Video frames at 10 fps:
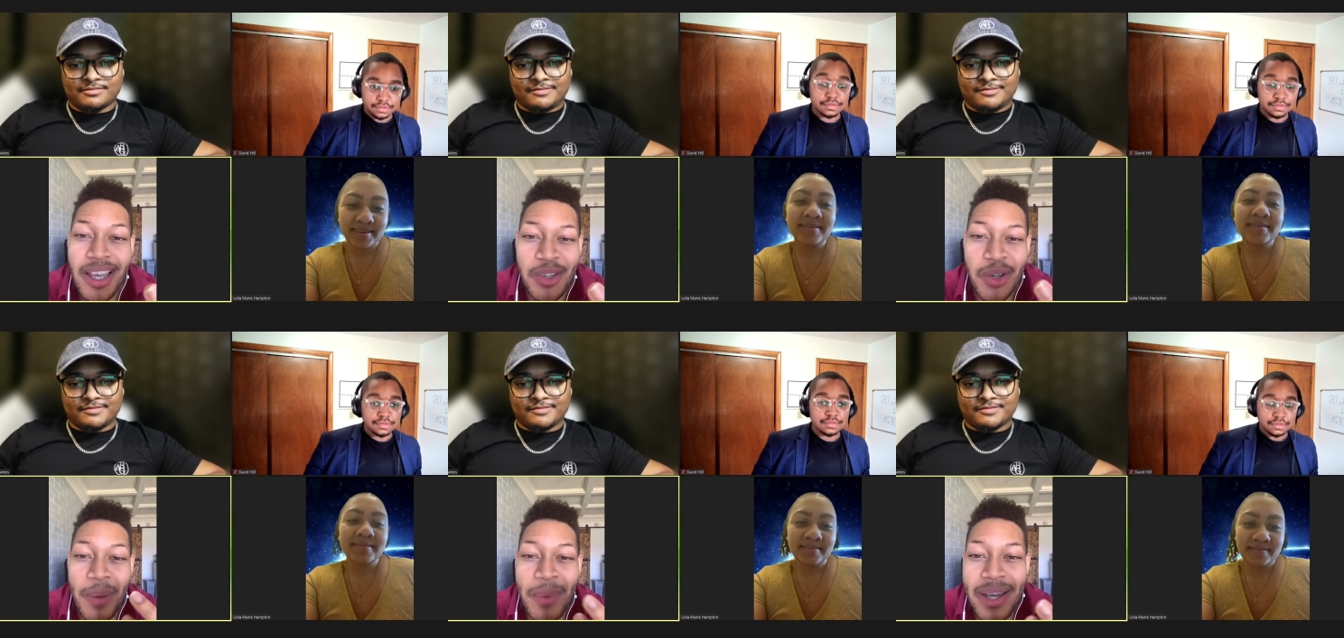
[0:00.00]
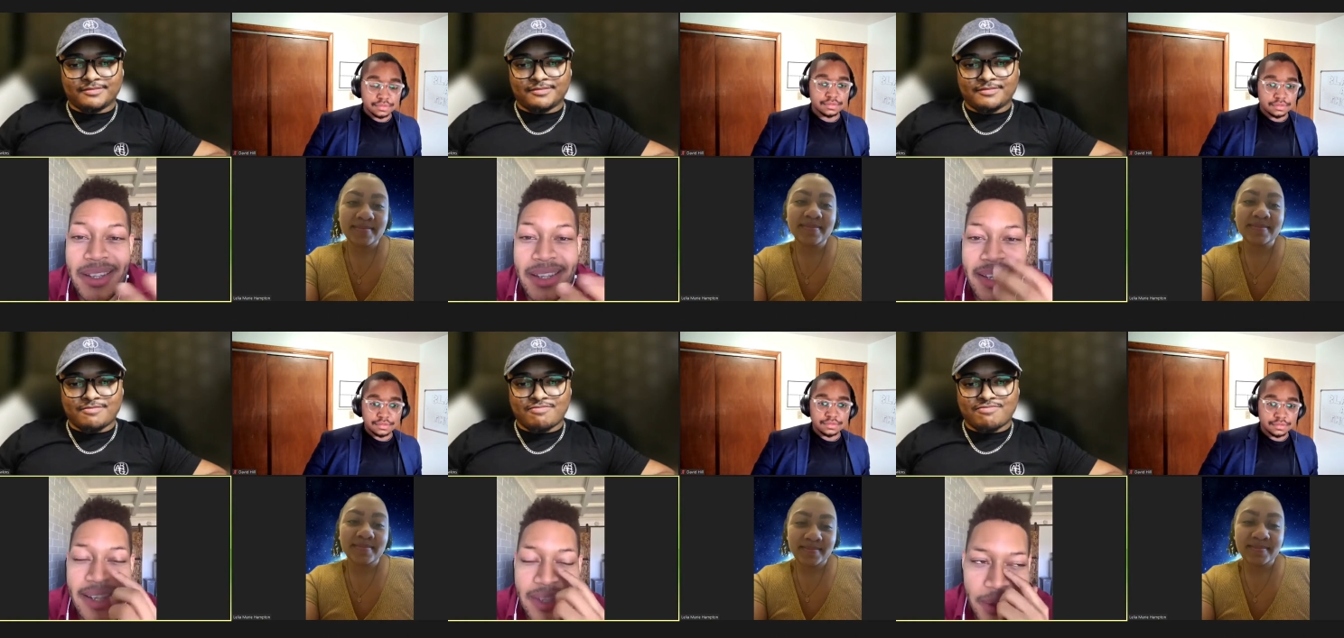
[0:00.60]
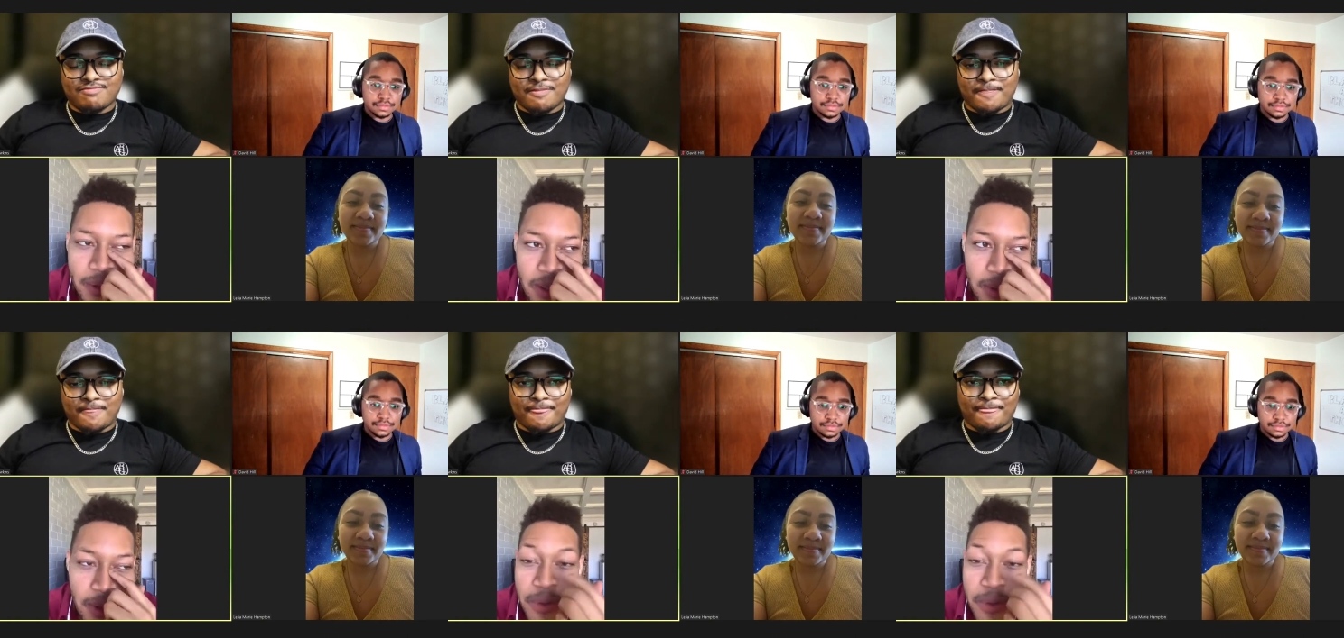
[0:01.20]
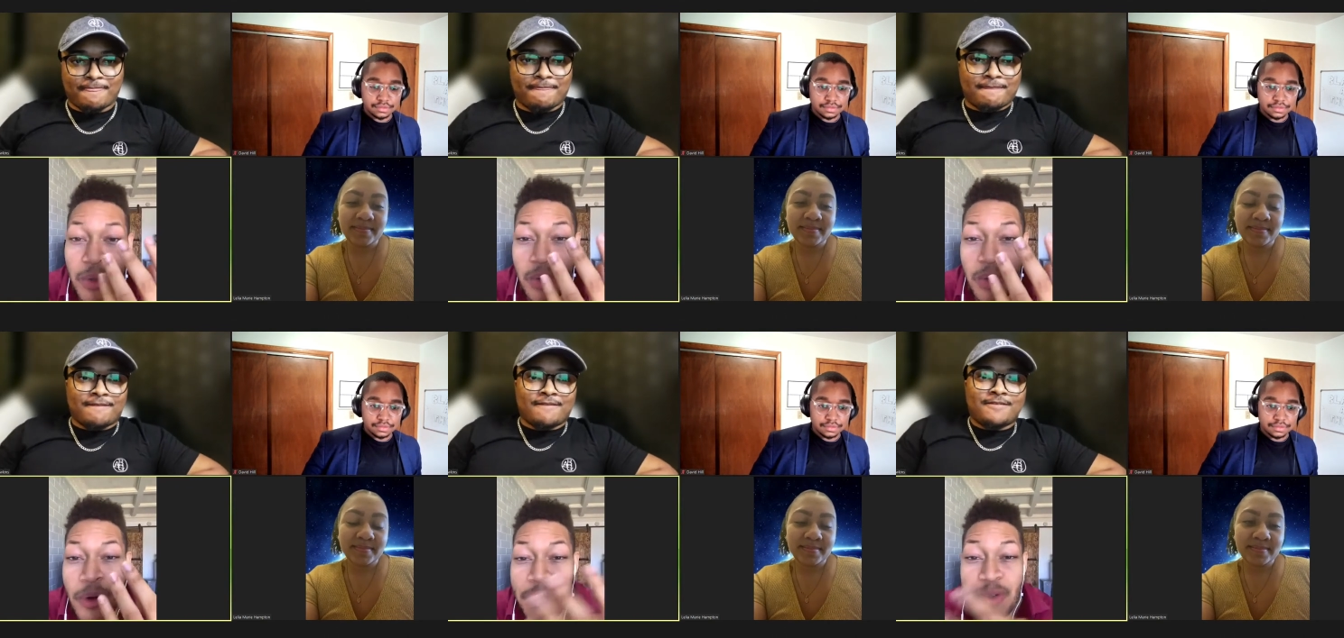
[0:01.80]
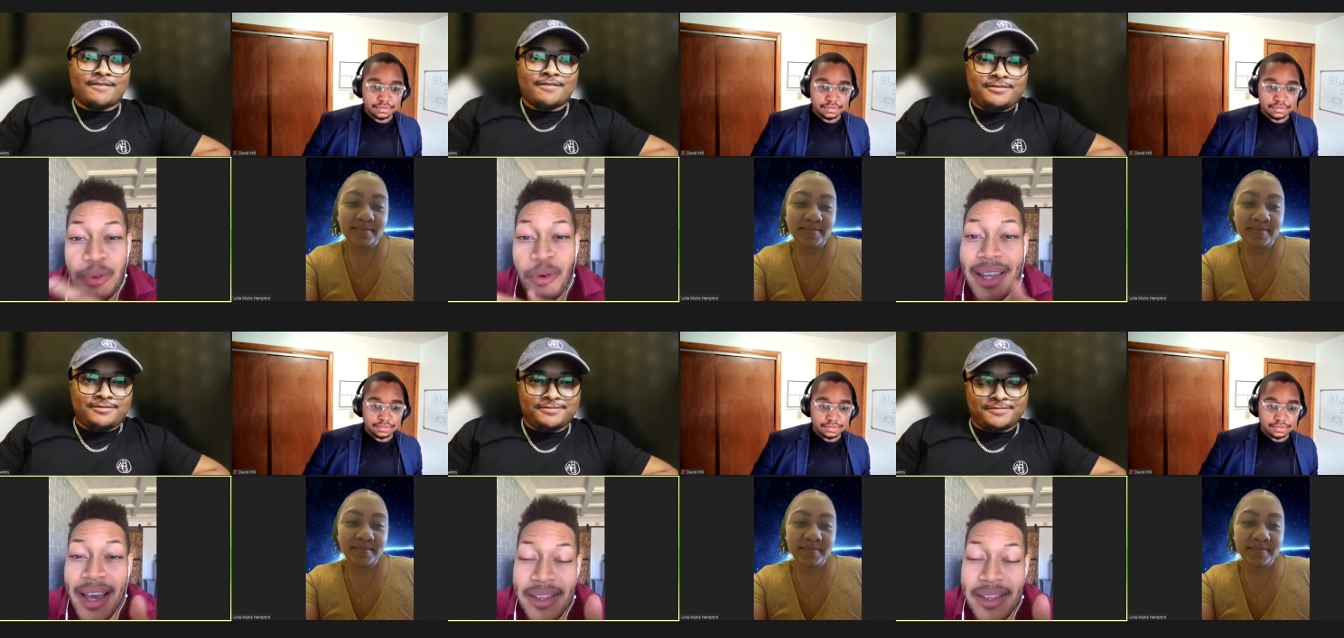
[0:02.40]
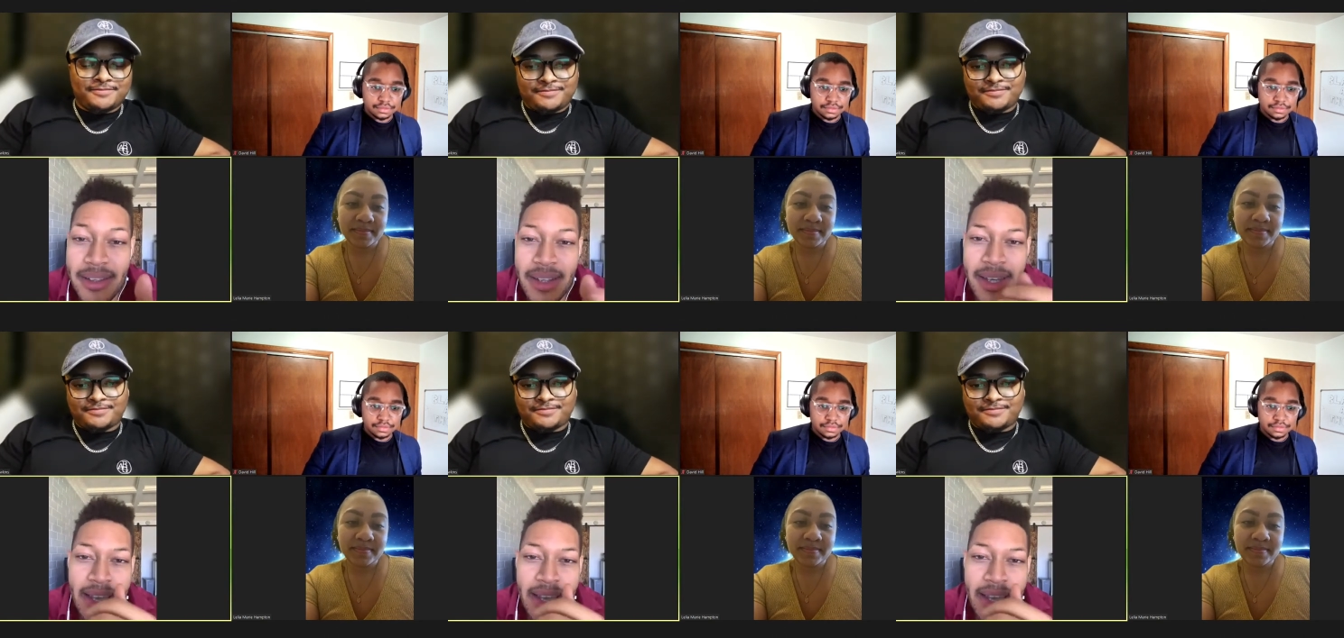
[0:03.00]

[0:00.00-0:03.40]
Speaker 1: So at MIT, there's you know normal course was four classes,